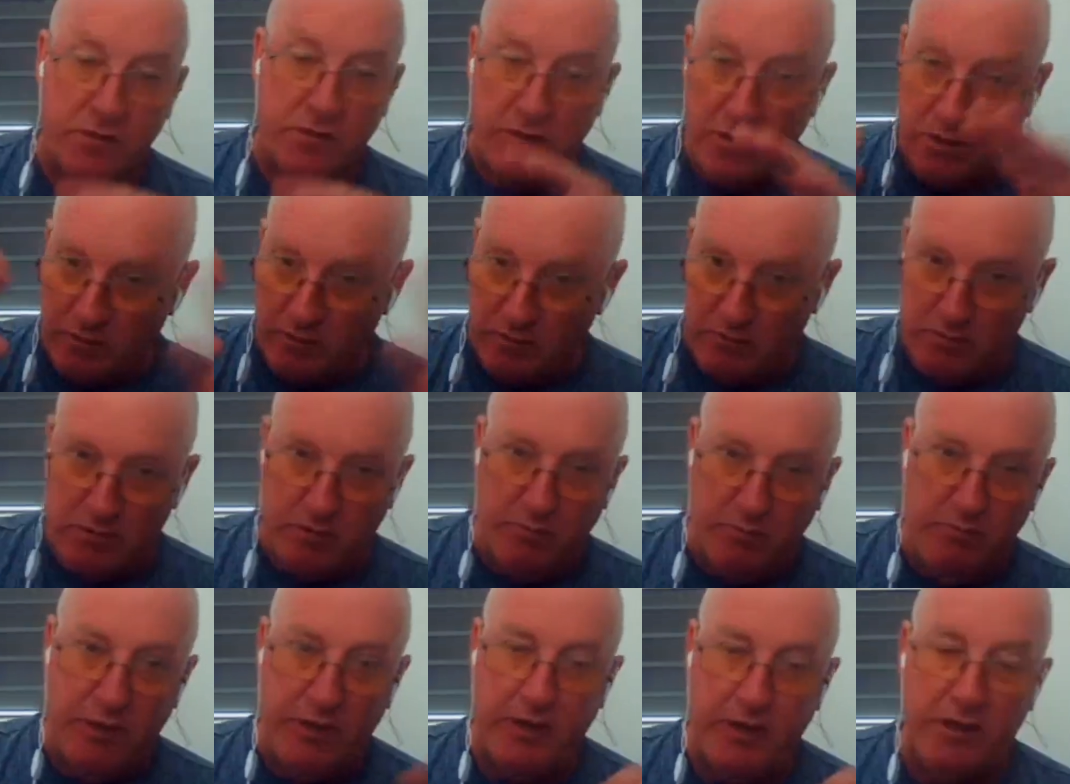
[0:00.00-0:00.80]
It'll
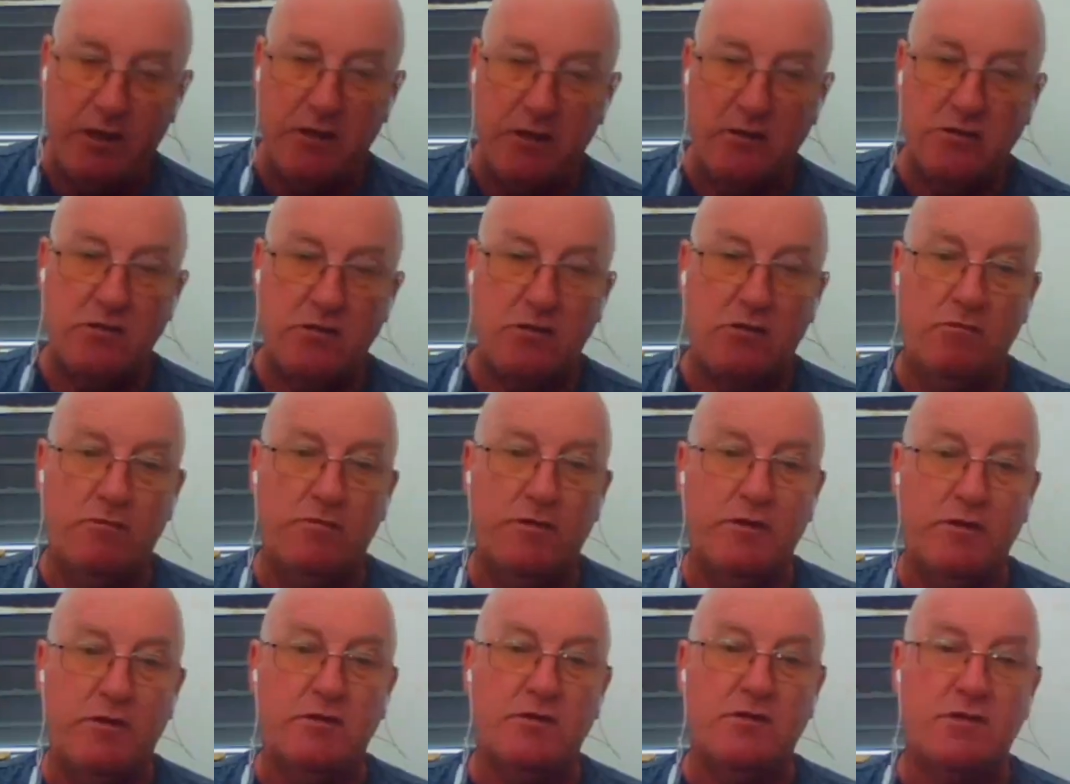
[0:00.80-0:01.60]
completely dissolve in
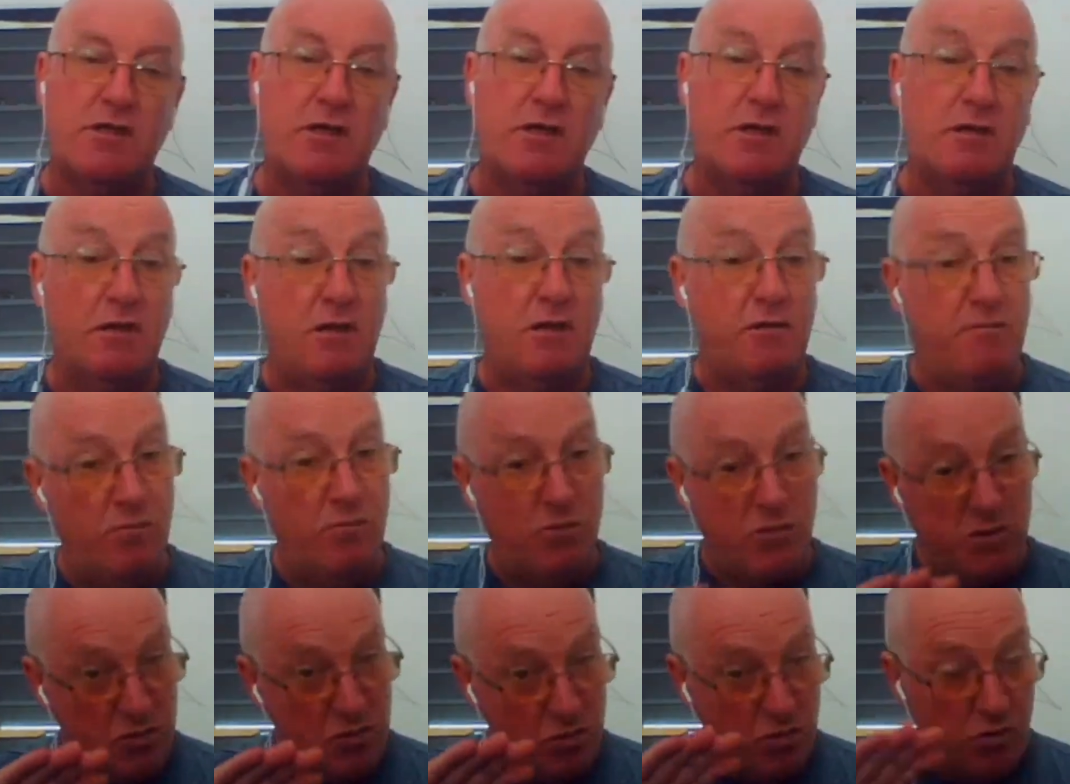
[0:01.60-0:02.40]
the sea. Therefore,
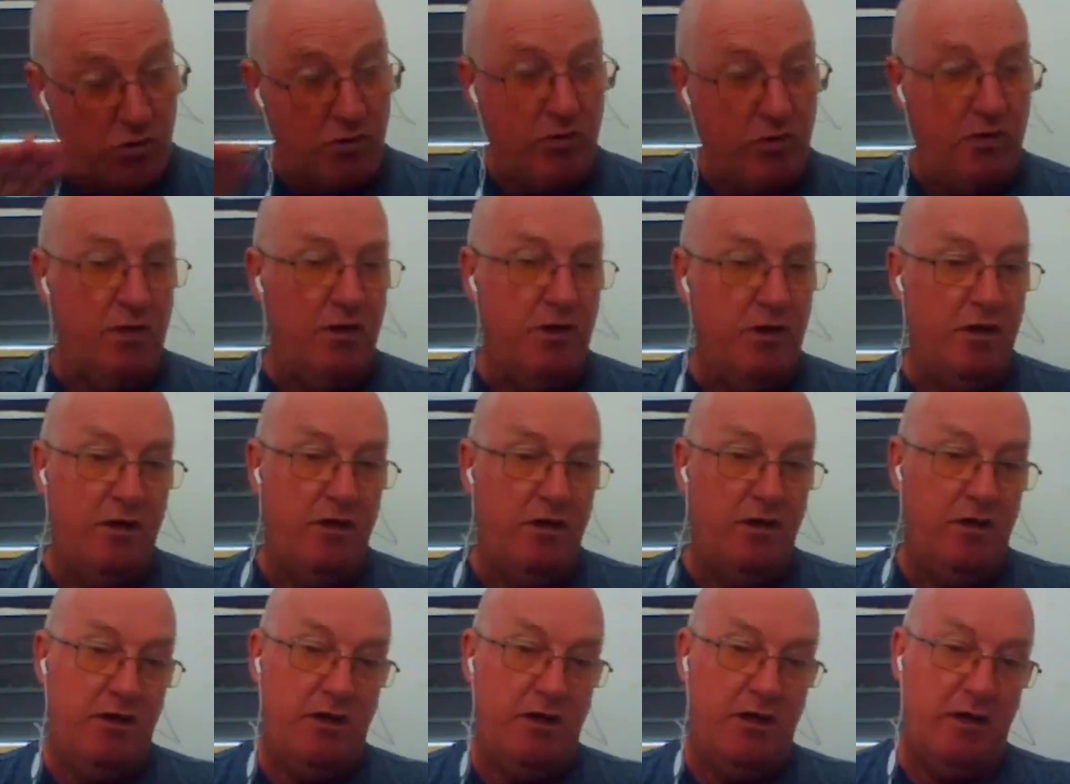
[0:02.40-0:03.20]
it's not
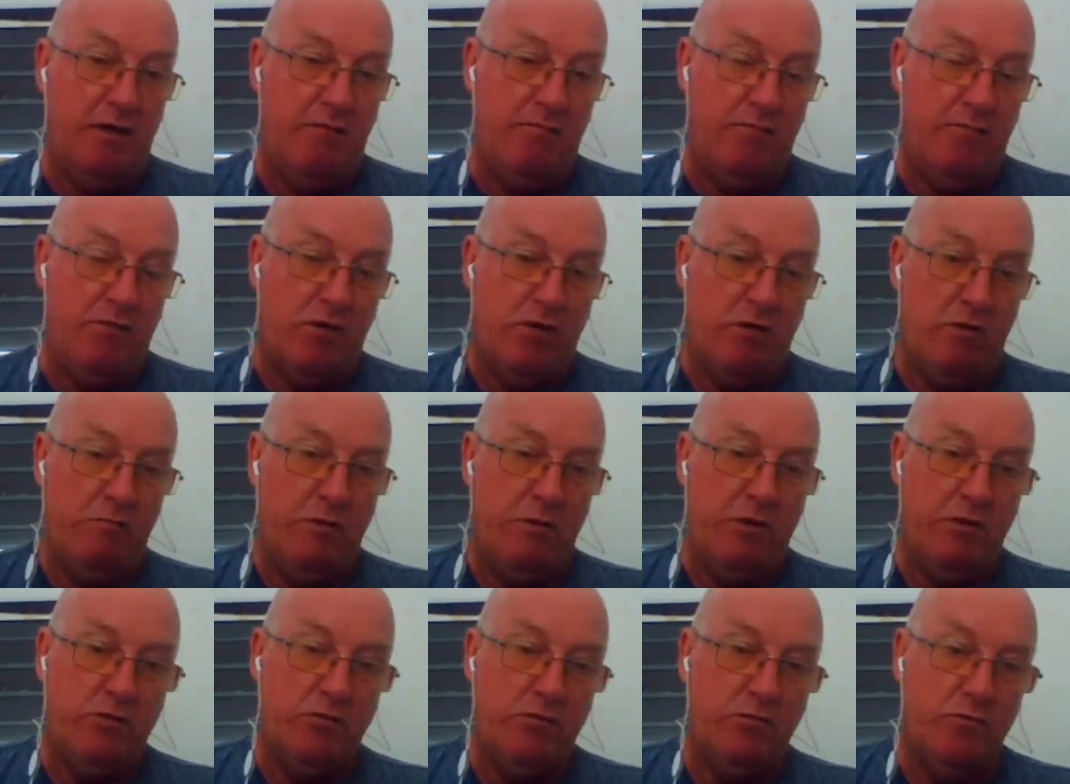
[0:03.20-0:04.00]
an
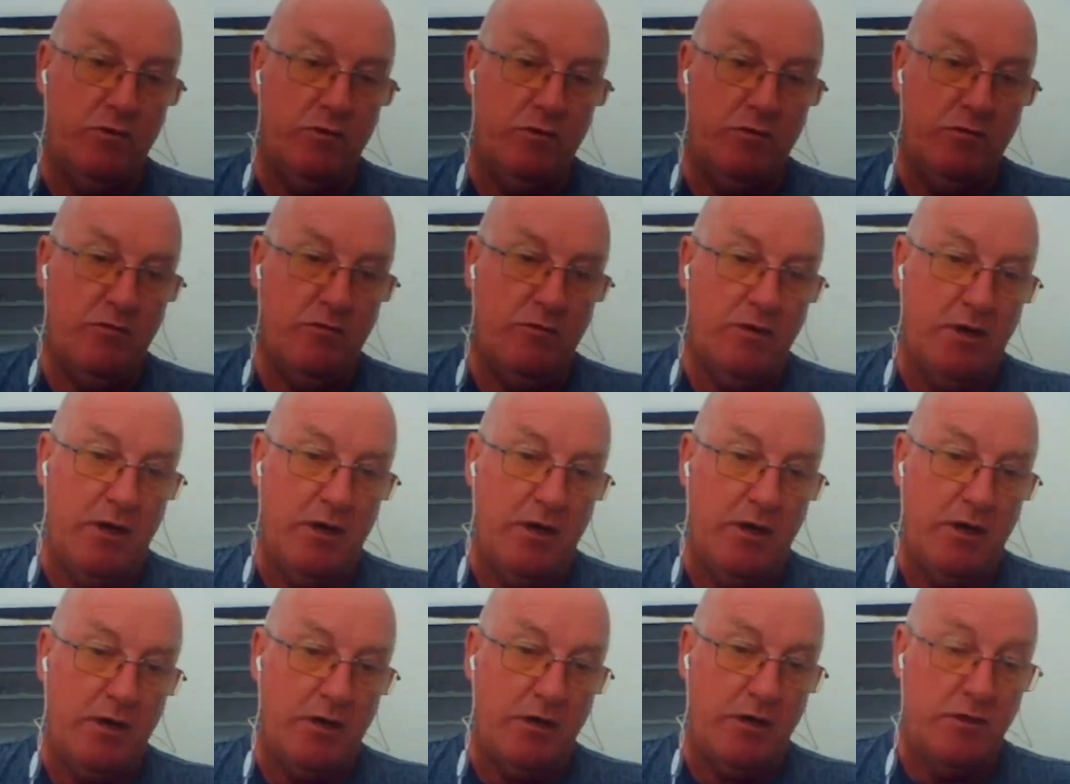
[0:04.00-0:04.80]
environmental
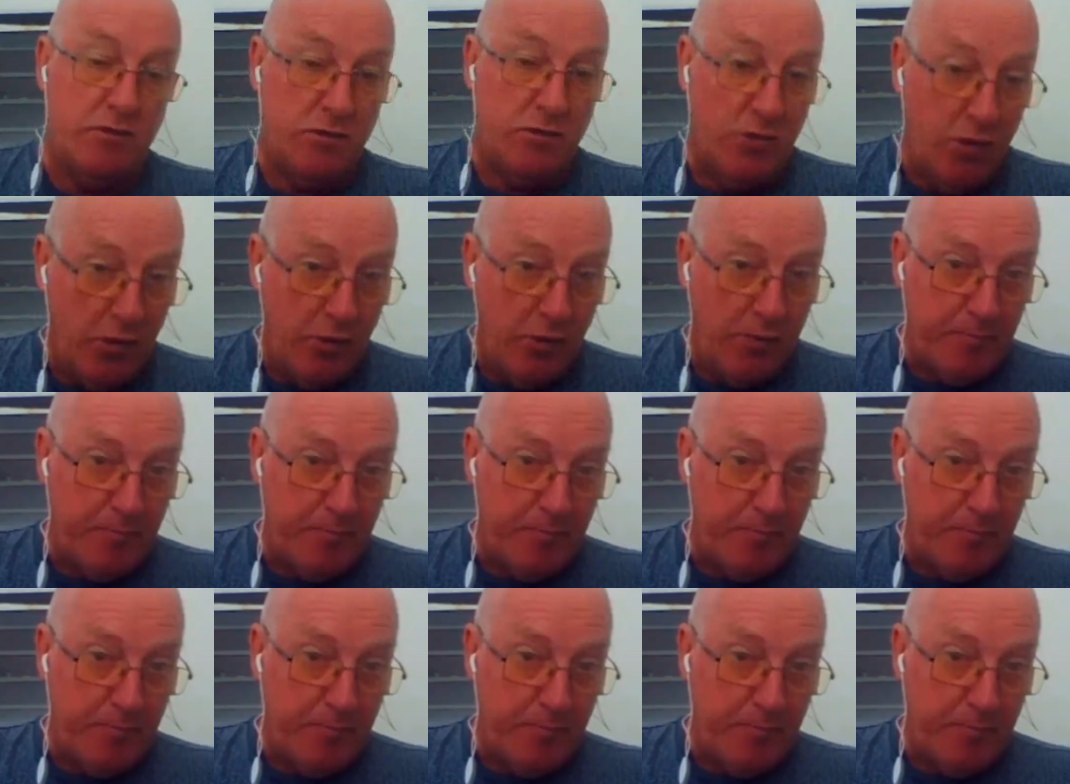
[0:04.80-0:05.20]
concern.